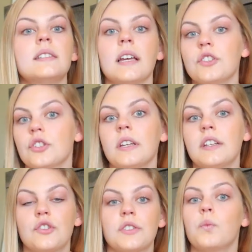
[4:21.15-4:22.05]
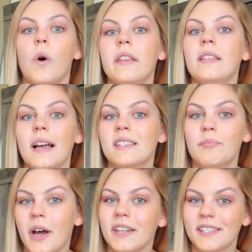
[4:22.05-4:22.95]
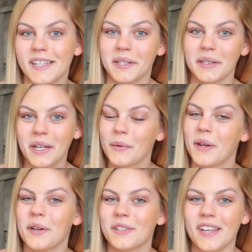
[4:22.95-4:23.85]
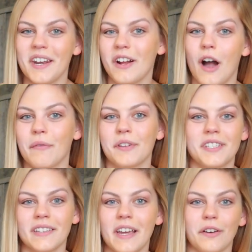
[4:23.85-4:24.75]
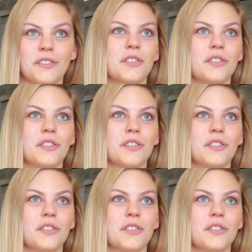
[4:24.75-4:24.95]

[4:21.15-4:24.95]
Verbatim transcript: Essentially, it's just one less button to click when you're sending offers to likers.